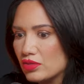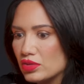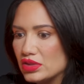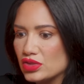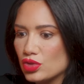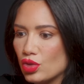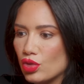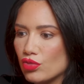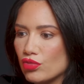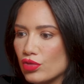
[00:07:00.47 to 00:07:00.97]
was
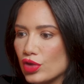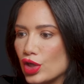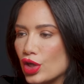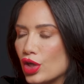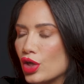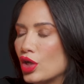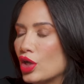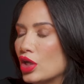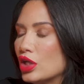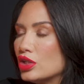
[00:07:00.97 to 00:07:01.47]
over.
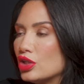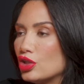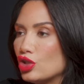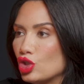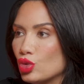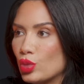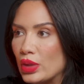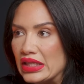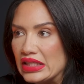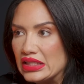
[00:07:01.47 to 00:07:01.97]
The
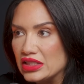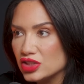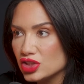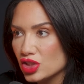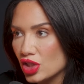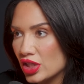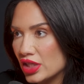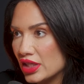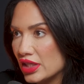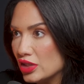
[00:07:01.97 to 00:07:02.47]
UAE
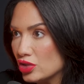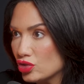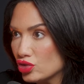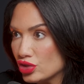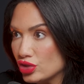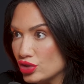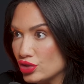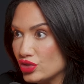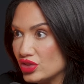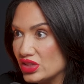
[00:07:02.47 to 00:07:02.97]
started
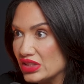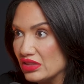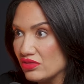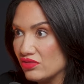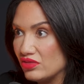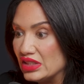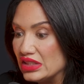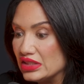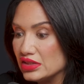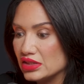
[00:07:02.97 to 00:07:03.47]
introducing
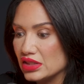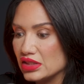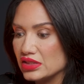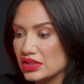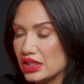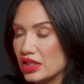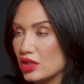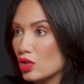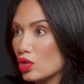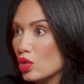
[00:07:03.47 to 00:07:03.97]
visas,
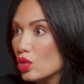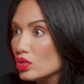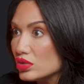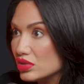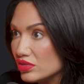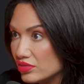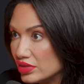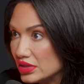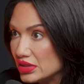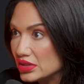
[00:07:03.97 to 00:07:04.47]
like
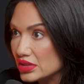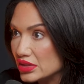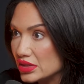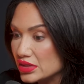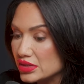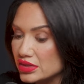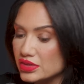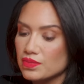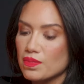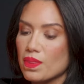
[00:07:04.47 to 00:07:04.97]
golden
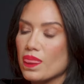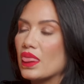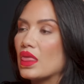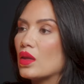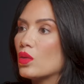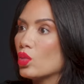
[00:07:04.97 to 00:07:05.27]
visas, right?